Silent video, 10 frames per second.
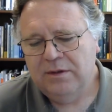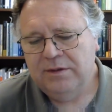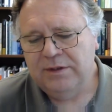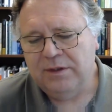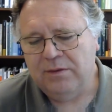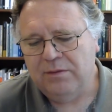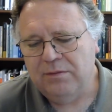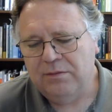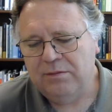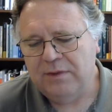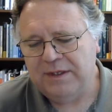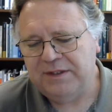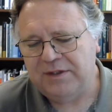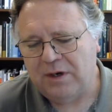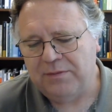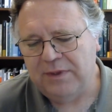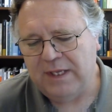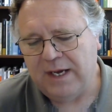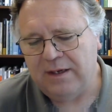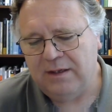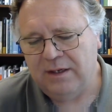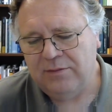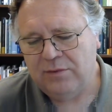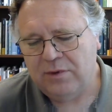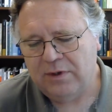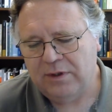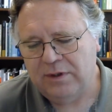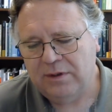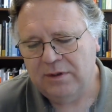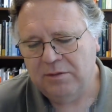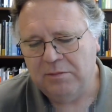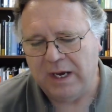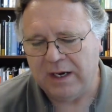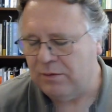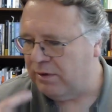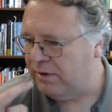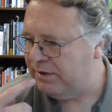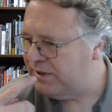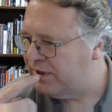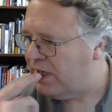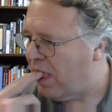So let's start with that and work backwards.